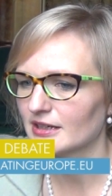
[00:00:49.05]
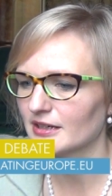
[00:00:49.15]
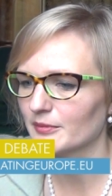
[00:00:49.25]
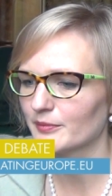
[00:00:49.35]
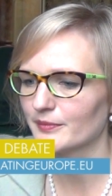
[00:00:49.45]

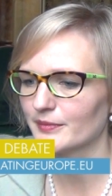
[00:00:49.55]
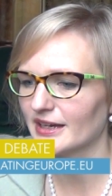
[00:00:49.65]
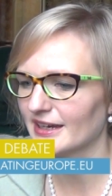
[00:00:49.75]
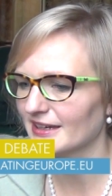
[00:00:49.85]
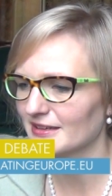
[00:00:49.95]

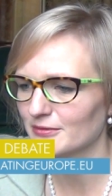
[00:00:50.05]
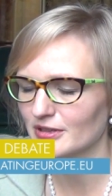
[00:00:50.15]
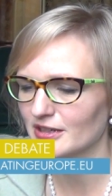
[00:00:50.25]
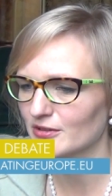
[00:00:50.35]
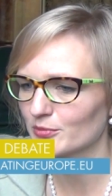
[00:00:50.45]
I
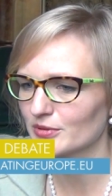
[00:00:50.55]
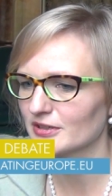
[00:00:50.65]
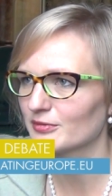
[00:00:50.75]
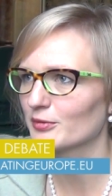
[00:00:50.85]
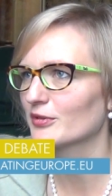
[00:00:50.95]
really don't
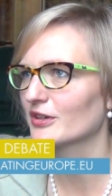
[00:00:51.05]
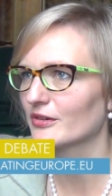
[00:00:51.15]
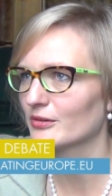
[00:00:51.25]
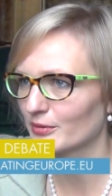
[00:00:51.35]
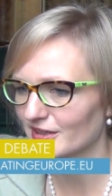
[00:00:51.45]
believe it will
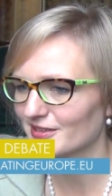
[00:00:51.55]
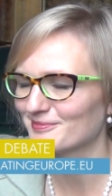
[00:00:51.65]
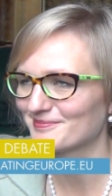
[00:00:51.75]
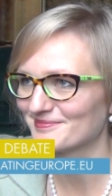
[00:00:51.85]
go away.